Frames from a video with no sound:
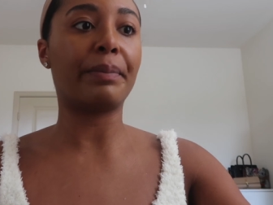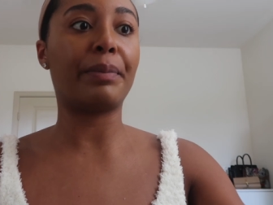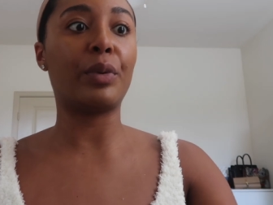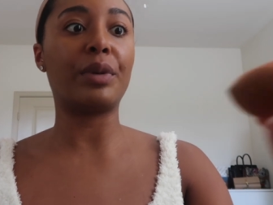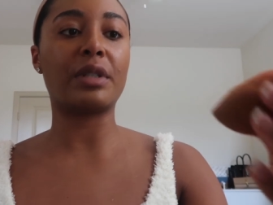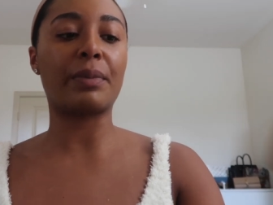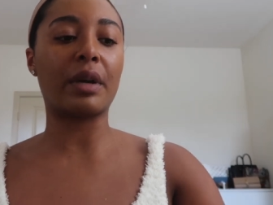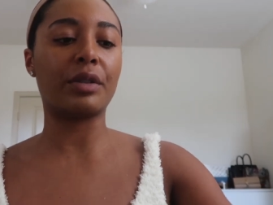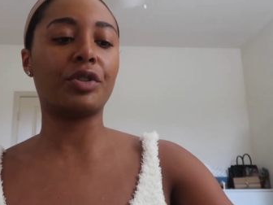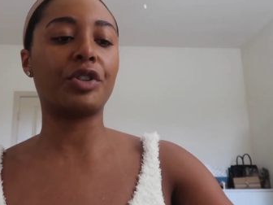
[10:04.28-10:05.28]
beauty
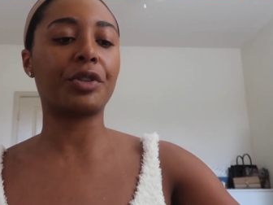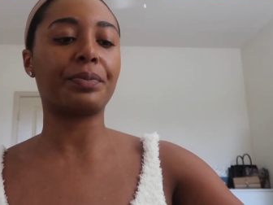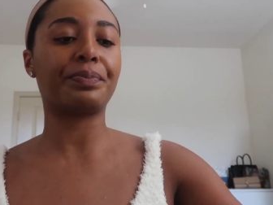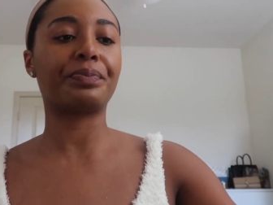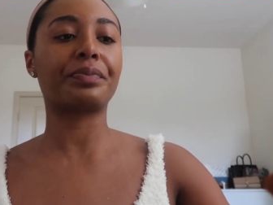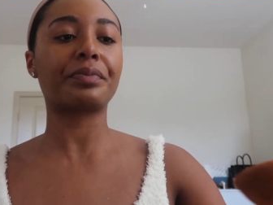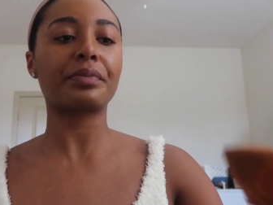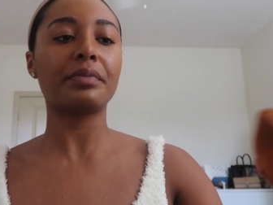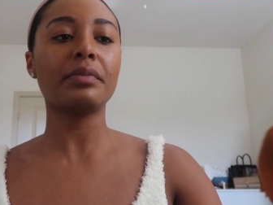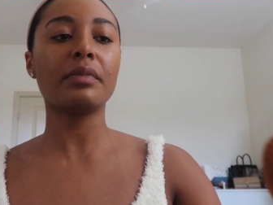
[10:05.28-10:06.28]
sponge
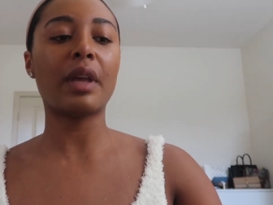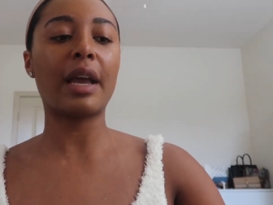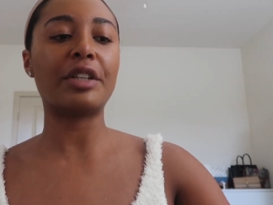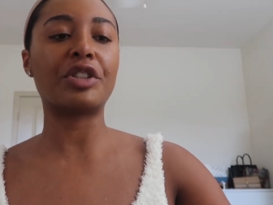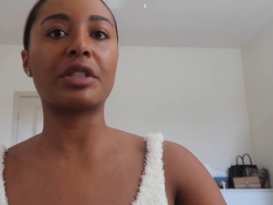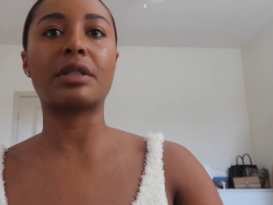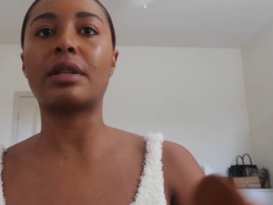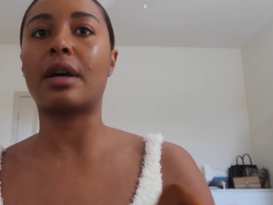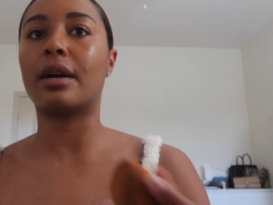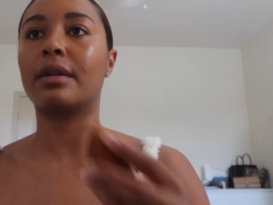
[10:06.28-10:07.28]
and
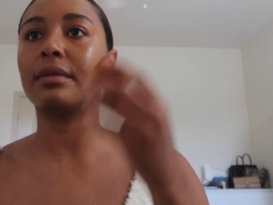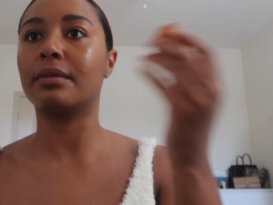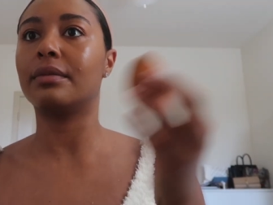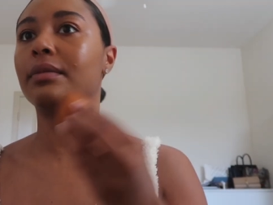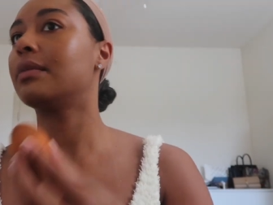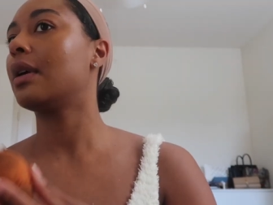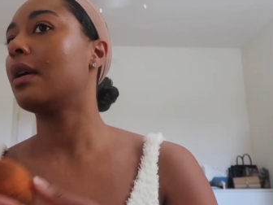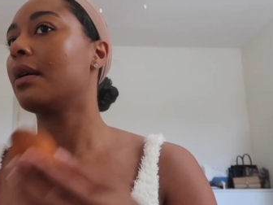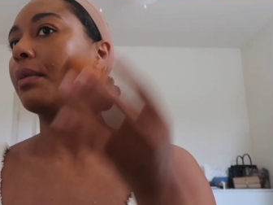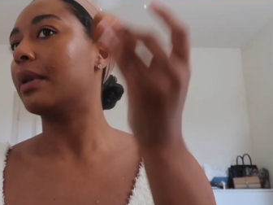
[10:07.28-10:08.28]
just uh,
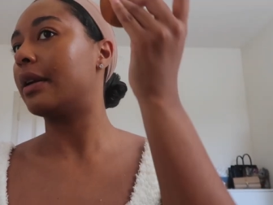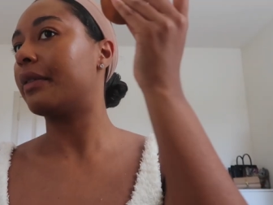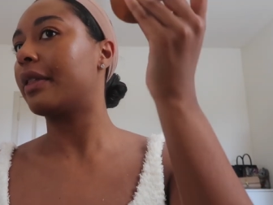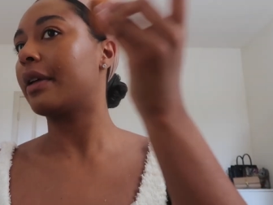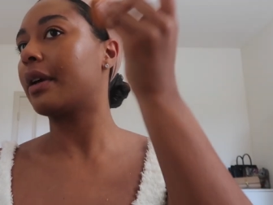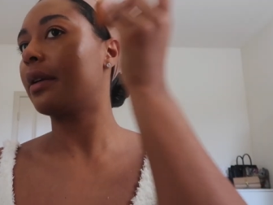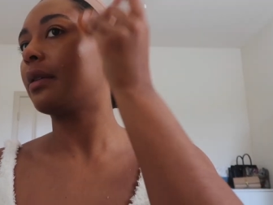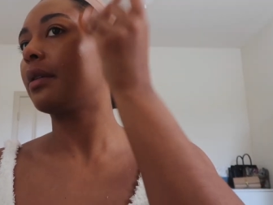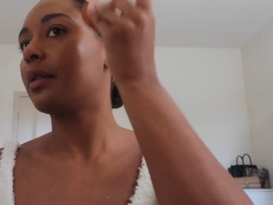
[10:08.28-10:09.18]
blend everything in.